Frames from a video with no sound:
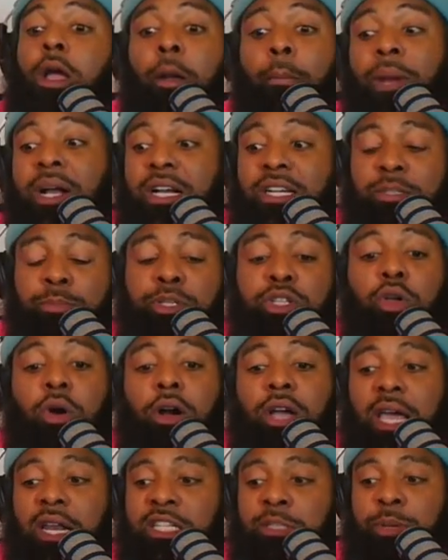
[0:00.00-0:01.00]
Because,
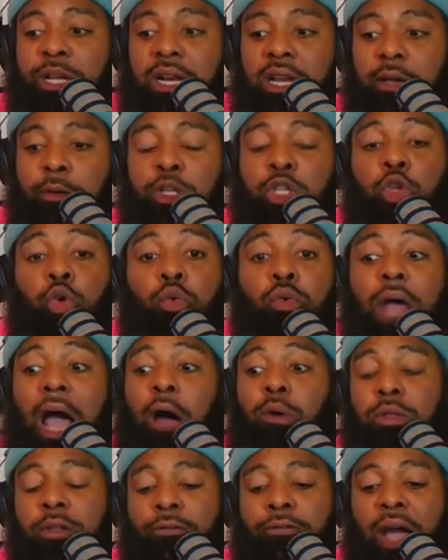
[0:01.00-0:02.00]
okay, let's be clear.
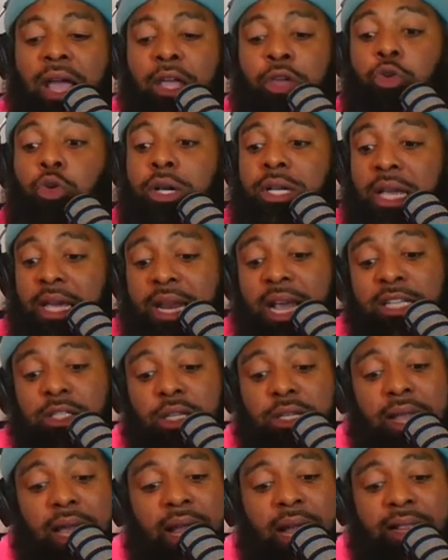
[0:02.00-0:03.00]
Throughout the fight, and that's the
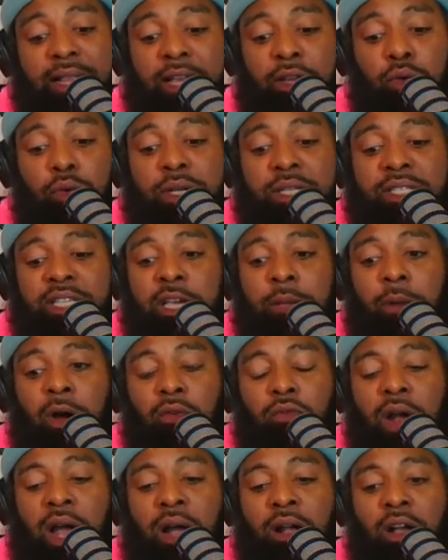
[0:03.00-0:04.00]
thing I think you can see about
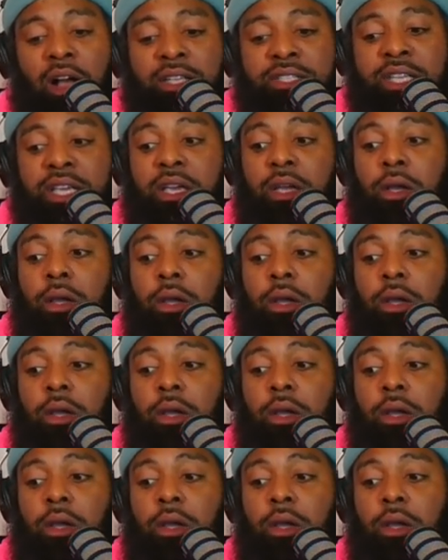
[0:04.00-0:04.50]
Ryan Garcia.